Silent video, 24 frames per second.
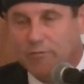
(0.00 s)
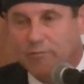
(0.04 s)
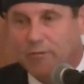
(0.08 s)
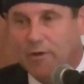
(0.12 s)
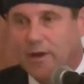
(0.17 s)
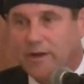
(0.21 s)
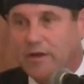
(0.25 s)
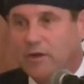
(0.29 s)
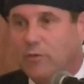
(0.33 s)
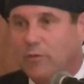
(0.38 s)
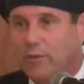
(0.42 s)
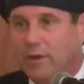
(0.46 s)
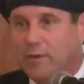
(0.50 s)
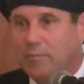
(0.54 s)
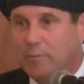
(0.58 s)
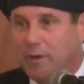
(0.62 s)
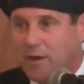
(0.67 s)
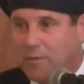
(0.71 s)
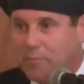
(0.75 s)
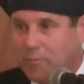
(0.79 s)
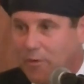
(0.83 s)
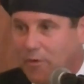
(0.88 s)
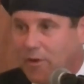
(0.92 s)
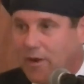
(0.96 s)
finding a way
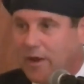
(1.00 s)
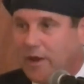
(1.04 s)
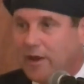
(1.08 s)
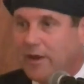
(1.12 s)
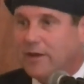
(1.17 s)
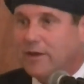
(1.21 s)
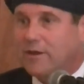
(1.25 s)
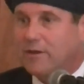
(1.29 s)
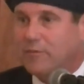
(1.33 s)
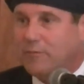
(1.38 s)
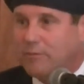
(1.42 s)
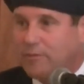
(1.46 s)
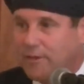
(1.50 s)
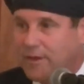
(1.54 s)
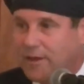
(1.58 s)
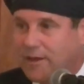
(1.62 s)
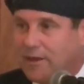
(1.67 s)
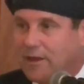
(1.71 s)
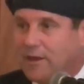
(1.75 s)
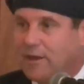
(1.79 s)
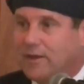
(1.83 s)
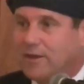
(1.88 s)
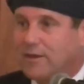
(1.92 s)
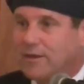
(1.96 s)
by praying and
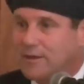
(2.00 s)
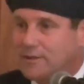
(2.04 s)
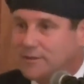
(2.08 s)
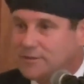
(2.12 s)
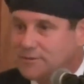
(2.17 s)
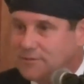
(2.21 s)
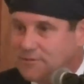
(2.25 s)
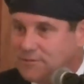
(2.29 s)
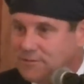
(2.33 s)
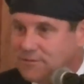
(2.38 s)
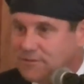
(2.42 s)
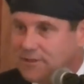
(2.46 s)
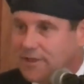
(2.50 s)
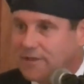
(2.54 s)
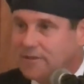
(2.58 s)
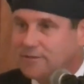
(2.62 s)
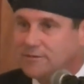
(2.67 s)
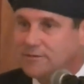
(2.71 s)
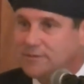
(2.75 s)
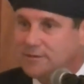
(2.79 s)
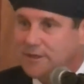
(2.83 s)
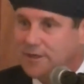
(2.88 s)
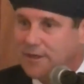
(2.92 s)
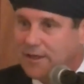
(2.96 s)
thinking
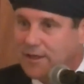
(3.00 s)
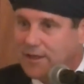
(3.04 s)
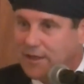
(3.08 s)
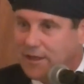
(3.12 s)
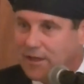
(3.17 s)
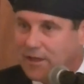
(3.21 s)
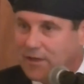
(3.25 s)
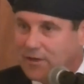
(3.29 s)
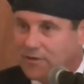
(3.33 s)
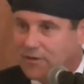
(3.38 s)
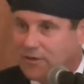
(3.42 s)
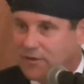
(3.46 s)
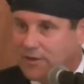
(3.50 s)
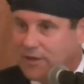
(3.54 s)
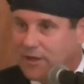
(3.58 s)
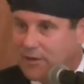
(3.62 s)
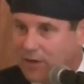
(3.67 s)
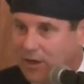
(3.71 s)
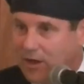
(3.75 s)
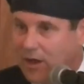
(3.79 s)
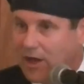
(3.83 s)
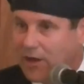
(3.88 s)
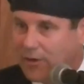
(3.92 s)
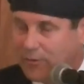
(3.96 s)

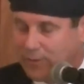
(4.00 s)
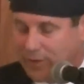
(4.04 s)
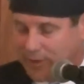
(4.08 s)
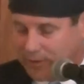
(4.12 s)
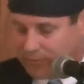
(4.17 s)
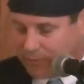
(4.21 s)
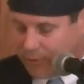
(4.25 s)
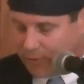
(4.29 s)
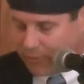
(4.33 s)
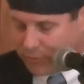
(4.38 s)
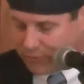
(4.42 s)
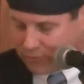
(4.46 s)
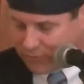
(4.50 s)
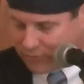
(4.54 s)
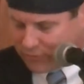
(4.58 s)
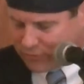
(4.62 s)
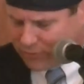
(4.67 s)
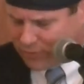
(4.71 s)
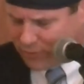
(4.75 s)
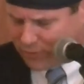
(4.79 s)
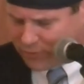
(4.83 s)
and honoring those